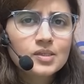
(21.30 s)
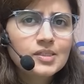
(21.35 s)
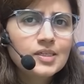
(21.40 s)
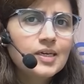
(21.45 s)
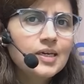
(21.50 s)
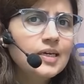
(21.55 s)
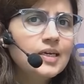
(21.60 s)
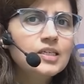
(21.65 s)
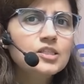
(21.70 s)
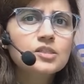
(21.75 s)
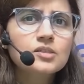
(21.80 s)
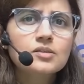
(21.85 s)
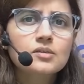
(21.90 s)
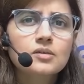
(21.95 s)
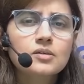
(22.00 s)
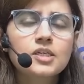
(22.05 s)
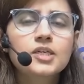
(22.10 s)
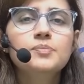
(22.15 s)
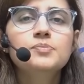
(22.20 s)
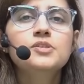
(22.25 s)
See, it is
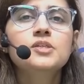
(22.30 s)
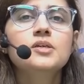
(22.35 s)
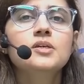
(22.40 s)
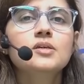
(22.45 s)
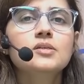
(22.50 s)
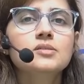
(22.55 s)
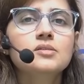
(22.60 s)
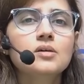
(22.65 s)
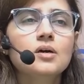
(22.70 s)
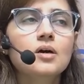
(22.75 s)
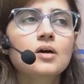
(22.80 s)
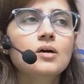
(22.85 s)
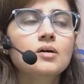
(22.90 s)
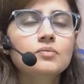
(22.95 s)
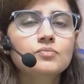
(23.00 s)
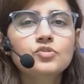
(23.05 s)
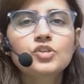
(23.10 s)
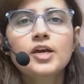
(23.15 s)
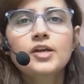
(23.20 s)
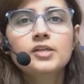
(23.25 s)
DeepSeek is
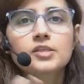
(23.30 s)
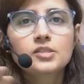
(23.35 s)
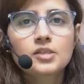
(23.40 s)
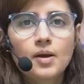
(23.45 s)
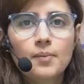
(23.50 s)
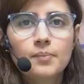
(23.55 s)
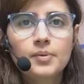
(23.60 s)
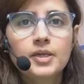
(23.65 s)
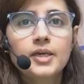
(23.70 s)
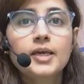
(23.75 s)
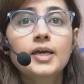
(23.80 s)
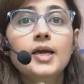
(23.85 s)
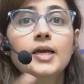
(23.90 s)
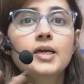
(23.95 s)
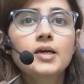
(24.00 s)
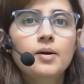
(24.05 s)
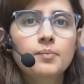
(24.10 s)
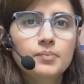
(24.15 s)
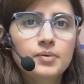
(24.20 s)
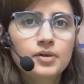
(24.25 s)
a Chinese company, A
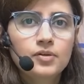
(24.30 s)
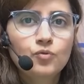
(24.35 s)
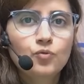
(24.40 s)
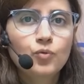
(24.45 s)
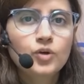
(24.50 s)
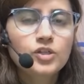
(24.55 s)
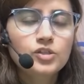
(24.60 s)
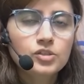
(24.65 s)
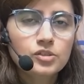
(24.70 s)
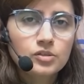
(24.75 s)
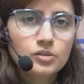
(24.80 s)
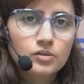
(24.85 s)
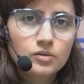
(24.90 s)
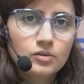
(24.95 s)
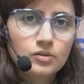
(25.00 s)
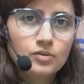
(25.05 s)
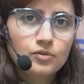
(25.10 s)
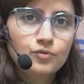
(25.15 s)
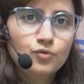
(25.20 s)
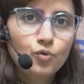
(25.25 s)
I company, which
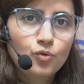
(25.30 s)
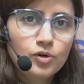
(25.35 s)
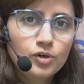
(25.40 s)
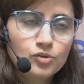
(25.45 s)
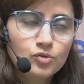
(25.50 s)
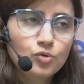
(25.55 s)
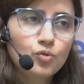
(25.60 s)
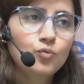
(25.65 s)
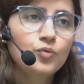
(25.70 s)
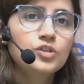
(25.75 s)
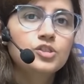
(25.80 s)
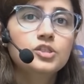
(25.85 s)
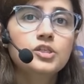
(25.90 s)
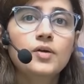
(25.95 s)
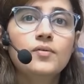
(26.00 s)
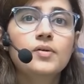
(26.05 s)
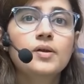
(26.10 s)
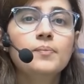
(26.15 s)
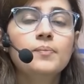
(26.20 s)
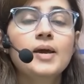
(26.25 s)
focus or which
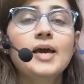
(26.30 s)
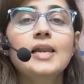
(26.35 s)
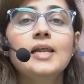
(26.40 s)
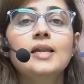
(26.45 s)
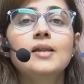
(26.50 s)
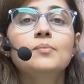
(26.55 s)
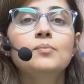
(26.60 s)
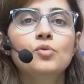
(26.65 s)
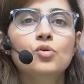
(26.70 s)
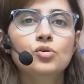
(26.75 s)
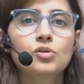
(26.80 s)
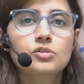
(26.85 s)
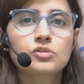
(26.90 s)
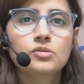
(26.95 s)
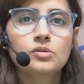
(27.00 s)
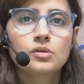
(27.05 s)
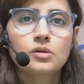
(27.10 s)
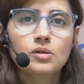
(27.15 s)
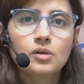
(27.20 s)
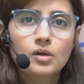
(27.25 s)
develop L L M
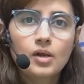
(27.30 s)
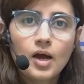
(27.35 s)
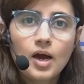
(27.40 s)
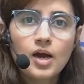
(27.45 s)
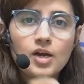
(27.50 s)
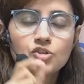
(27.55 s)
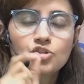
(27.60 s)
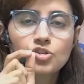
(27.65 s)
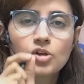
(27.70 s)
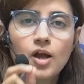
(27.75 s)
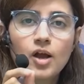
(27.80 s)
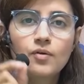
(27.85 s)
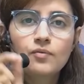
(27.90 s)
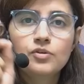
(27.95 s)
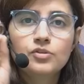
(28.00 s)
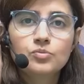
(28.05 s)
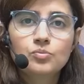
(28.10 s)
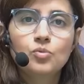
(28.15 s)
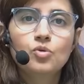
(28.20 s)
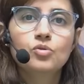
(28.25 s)
models, large
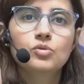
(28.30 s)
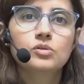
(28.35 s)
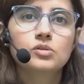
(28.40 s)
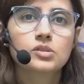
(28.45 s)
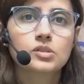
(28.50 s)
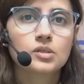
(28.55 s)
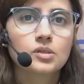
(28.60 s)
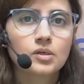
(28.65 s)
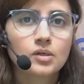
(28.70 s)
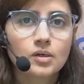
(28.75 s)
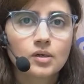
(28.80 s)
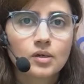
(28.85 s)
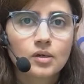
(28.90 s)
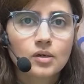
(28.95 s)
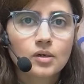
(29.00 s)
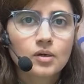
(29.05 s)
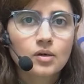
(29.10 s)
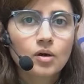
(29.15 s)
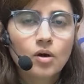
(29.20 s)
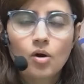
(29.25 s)
language models,
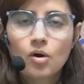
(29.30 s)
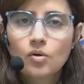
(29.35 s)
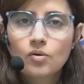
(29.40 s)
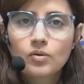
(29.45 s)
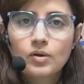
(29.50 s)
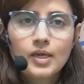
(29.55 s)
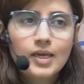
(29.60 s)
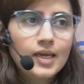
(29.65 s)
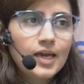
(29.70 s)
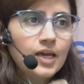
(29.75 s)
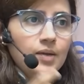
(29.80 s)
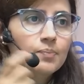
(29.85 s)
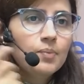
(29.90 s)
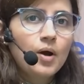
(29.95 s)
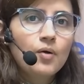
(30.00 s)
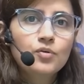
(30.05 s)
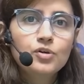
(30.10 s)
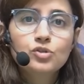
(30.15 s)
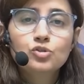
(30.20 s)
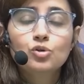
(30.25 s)
or A I
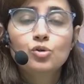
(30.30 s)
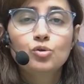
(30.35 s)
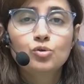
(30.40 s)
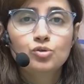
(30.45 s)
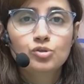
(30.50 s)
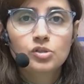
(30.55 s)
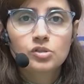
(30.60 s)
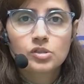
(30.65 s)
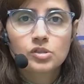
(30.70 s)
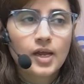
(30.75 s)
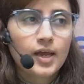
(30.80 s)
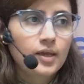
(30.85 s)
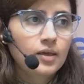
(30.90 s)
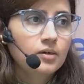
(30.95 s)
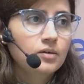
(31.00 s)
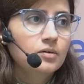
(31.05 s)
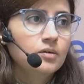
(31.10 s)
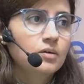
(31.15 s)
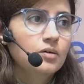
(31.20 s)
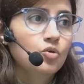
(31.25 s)
powered solutions
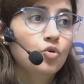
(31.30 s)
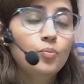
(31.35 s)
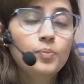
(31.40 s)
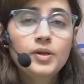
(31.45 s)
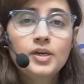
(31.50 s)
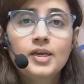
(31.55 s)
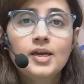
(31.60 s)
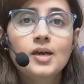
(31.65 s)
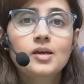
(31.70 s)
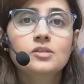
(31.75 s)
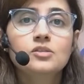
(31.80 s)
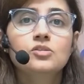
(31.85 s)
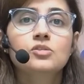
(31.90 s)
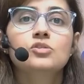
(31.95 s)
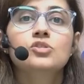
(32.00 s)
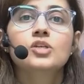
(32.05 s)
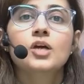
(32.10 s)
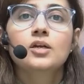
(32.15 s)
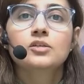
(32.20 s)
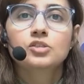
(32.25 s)
like uh,
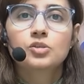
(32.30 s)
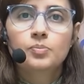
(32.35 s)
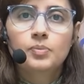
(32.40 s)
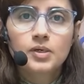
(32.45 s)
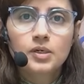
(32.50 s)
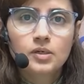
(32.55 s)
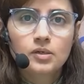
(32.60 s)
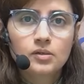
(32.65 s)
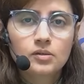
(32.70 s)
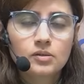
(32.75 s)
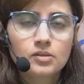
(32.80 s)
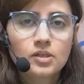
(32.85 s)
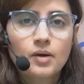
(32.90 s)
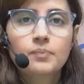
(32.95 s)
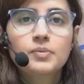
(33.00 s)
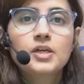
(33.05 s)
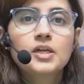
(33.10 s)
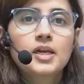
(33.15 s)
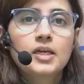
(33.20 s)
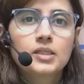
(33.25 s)
OpenAI's ChatGPT,
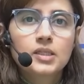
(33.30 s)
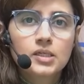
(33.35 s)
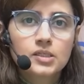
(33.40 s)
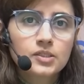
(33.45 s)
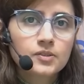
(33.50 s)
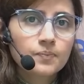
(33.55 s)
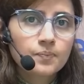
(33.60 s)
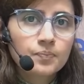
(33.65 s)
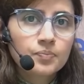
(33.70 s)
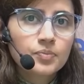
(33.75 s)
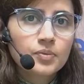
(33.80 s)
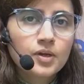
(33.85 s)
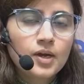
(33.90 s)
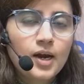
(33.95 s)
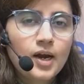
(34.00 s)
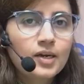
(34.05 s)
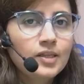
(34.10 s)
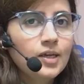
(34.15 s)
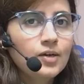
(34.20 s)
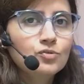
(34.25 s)
something like this.
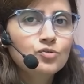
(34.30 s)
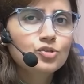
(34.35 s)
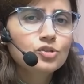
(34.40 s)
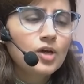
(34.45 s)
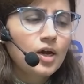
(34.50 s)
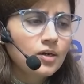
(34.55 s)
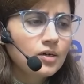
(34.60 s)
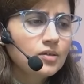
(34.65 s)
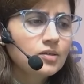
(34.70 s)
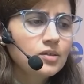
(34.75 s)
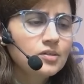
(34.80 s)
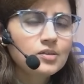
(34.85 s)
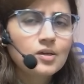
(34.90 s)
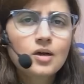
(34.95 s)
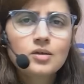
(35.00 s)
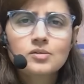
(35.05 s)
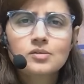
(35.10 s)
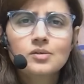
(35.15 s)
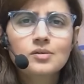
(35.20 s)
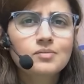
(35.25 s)
And they have started this
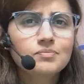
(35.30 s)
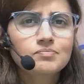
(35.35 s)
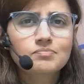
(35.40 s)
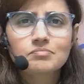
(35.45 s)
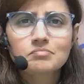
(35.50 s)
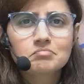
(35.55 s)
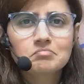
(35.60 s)
as a